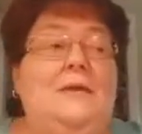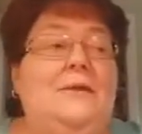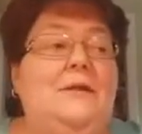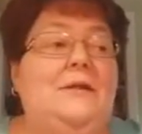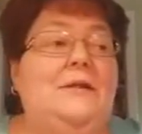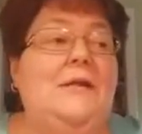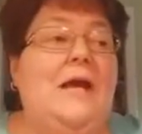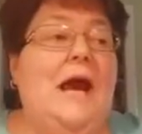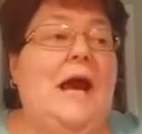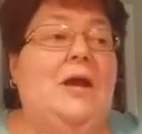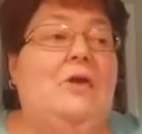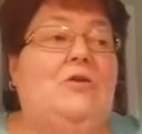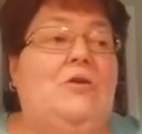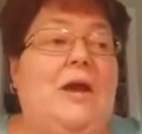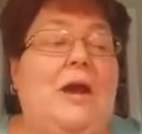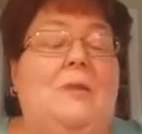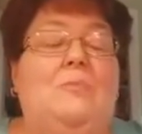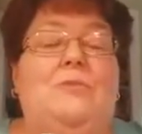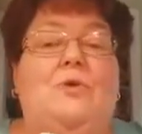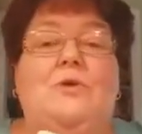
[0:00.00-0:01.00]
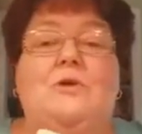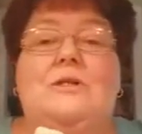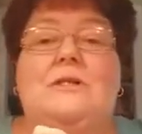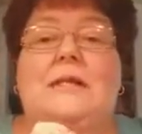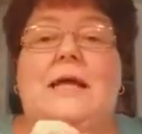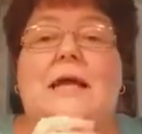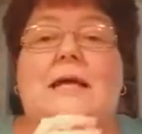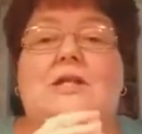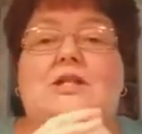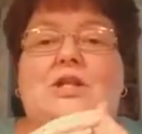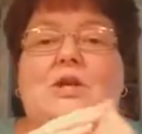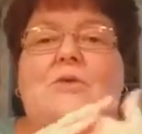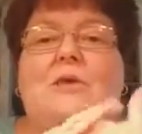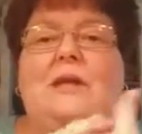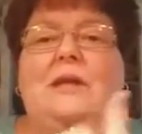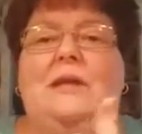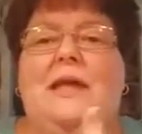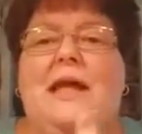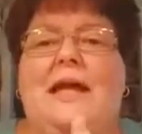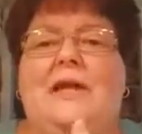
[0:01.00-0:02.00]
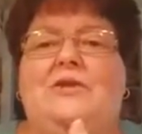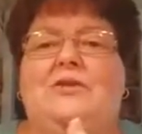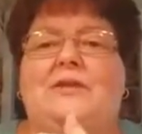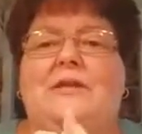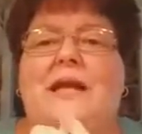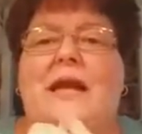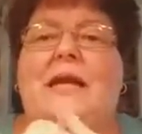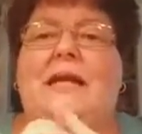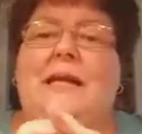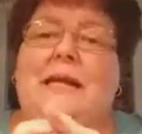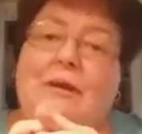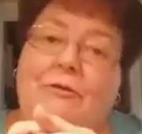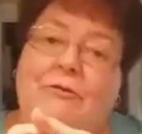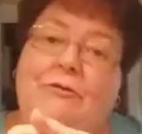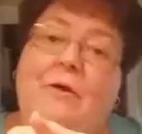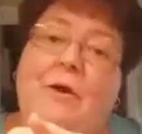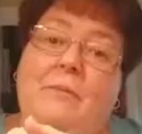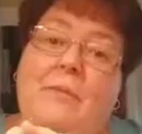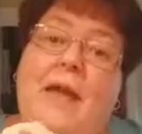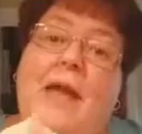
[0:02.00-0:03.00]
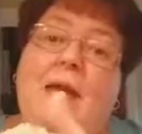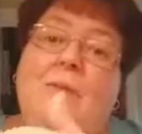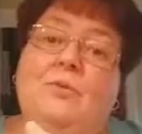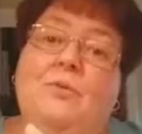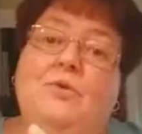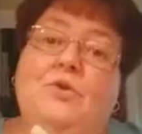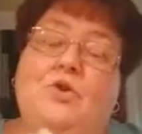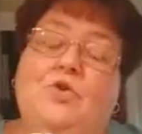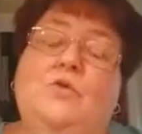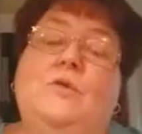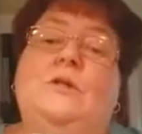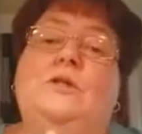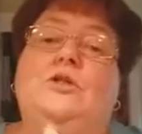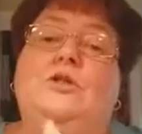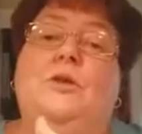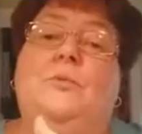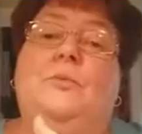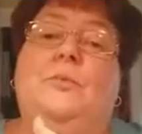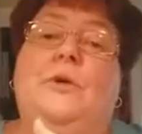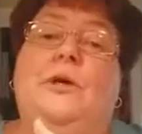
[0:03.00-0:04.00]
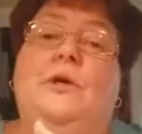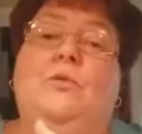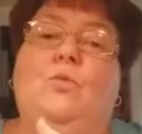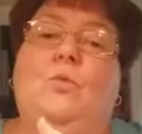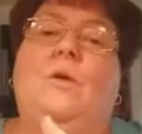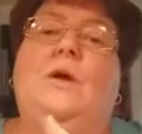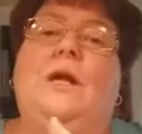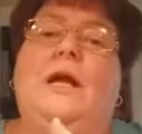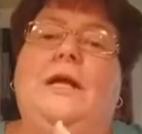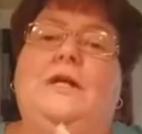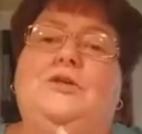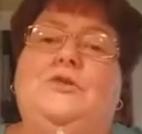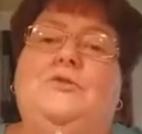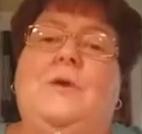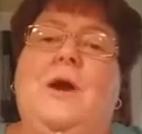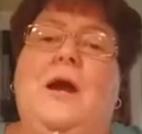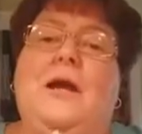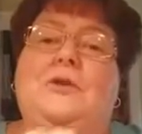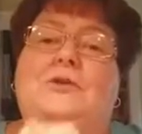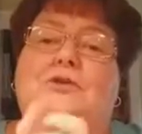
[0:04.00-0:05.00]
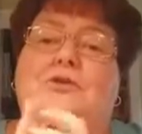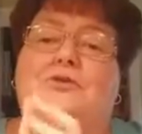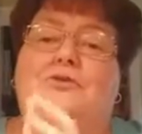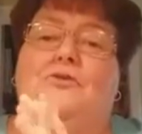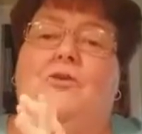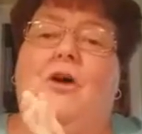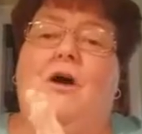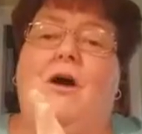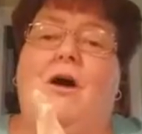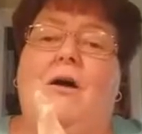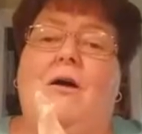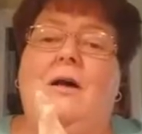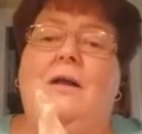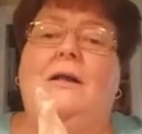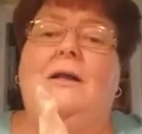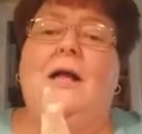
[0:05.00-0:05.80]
the diagram looks like. So at a later date, if I'm able to interpret what I tried to draw,